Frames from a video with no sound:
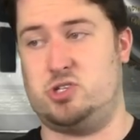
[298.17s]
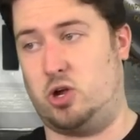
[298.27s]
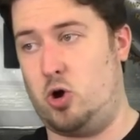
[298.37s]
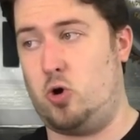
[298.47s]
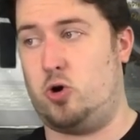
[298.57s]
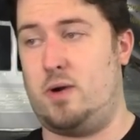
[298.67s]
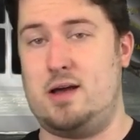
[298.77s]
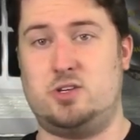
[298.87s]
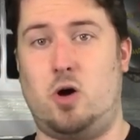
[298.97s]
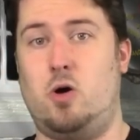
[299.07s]
And they're going
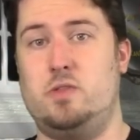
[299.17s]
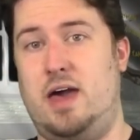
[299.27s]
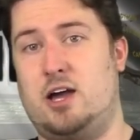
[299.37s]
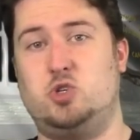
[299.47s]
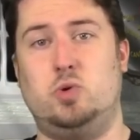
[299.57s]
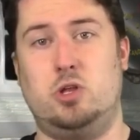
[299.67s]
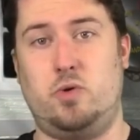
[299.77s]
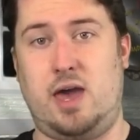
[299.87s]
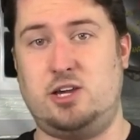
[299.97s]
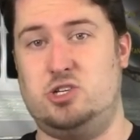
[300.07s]
around to all the actual
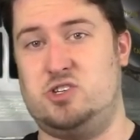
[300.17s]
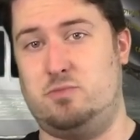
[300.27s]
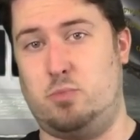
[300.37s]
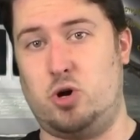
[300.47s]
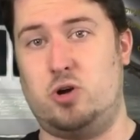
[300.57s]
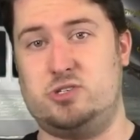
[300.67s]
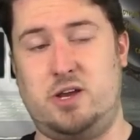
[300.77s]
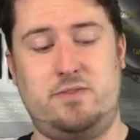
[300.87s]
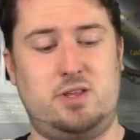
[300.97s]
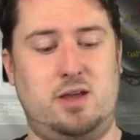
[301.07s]
locations of murders and
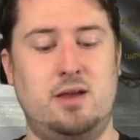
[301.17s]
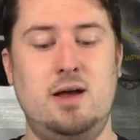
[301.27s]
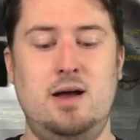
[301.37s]
everything.